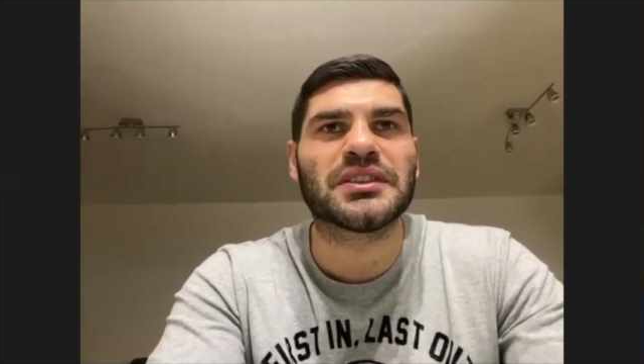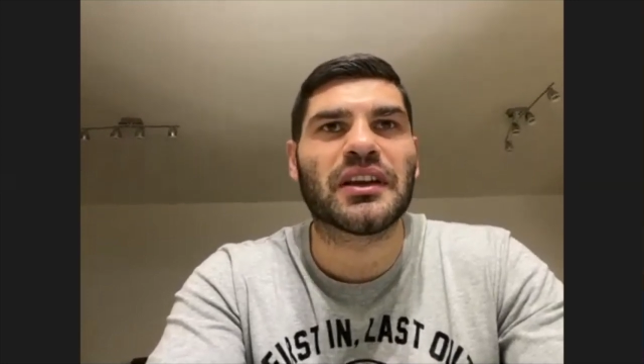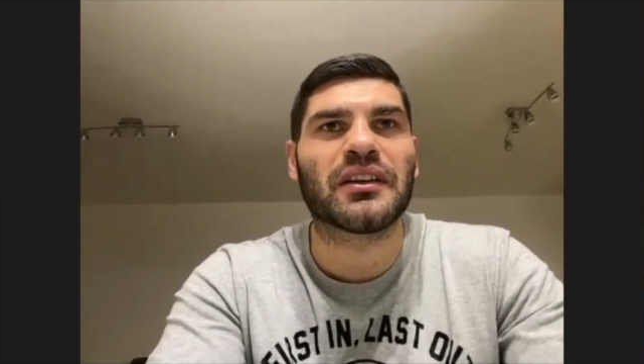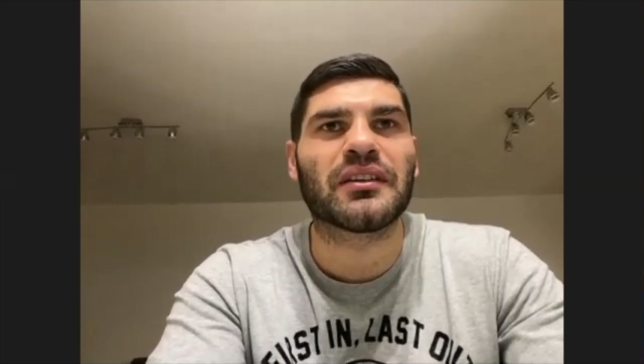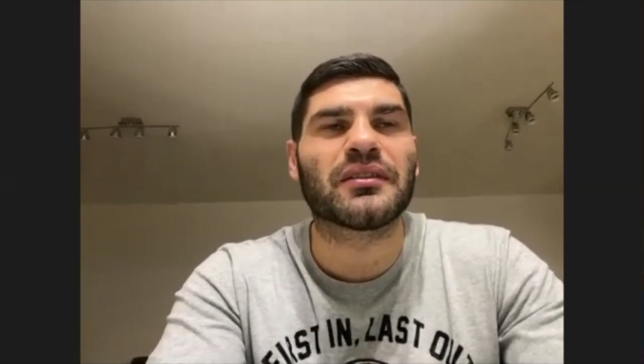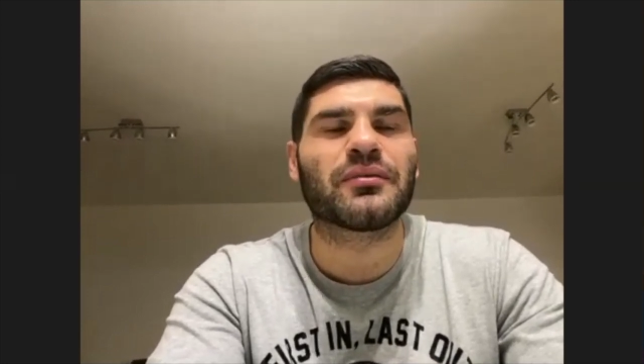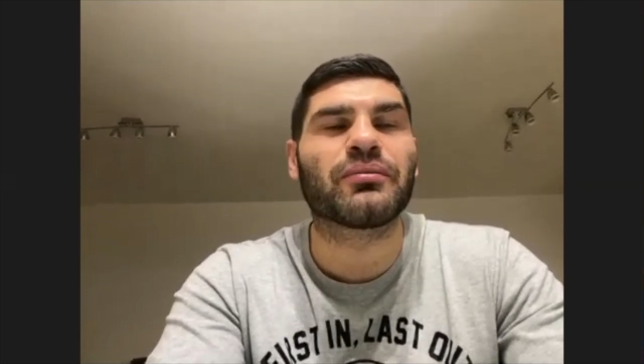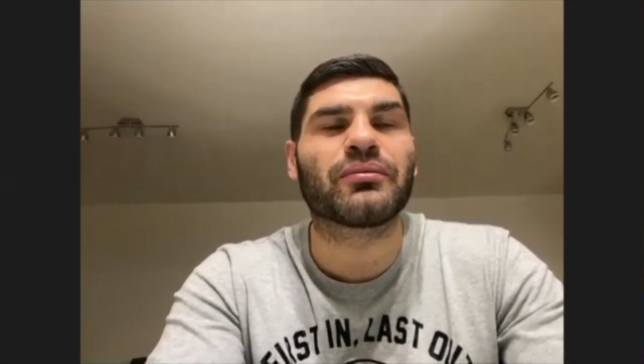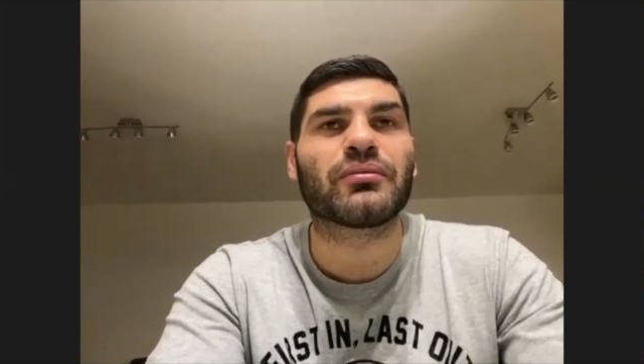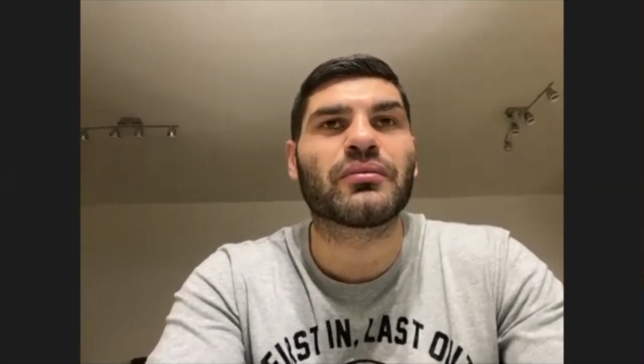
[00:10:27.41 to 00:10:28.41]
and
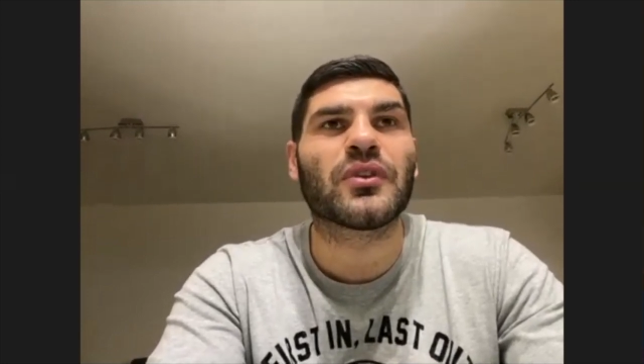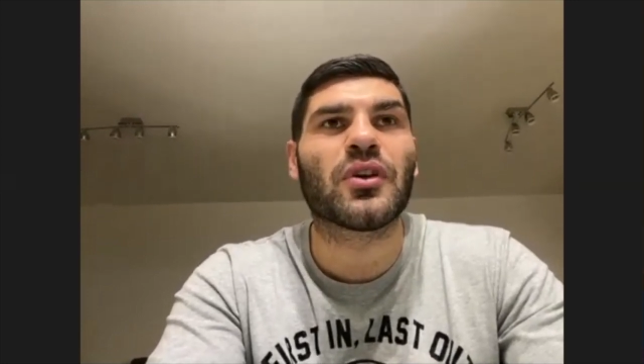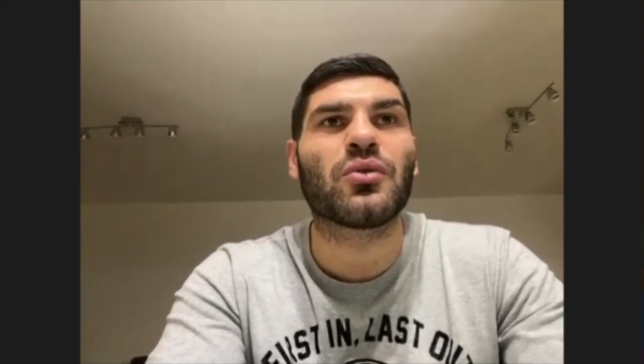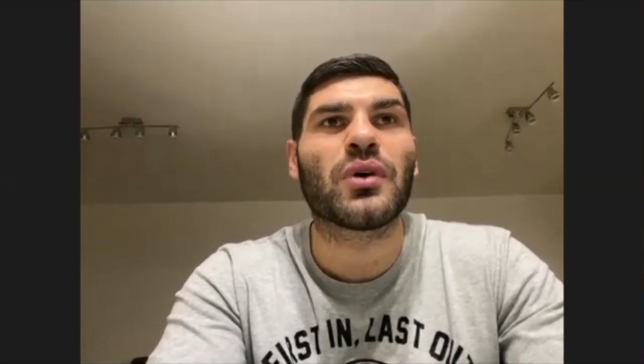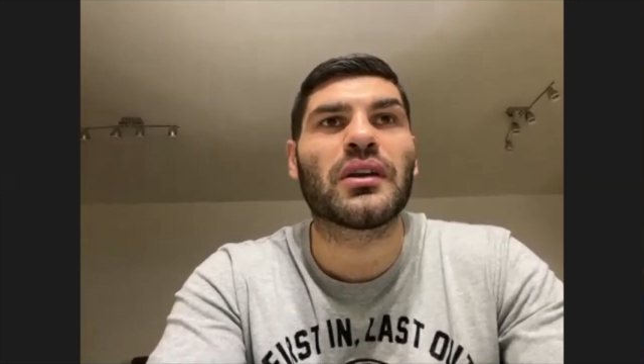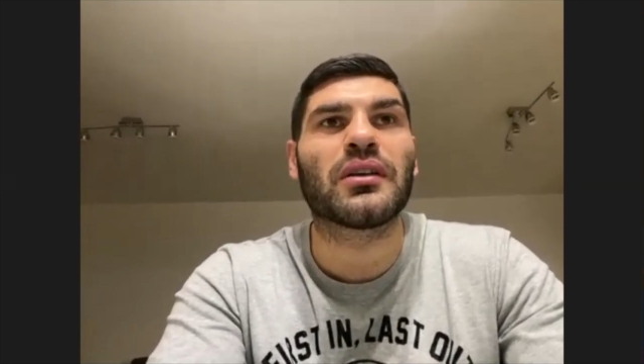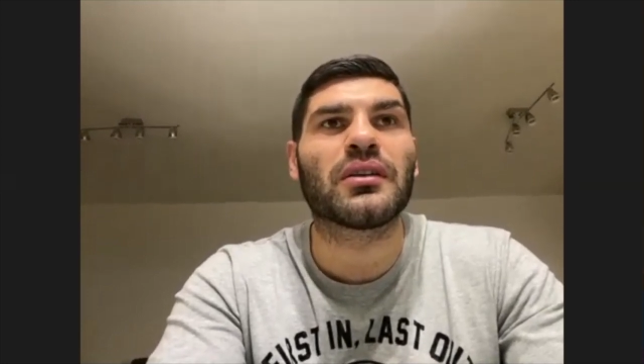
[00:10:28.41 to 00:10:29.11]
no one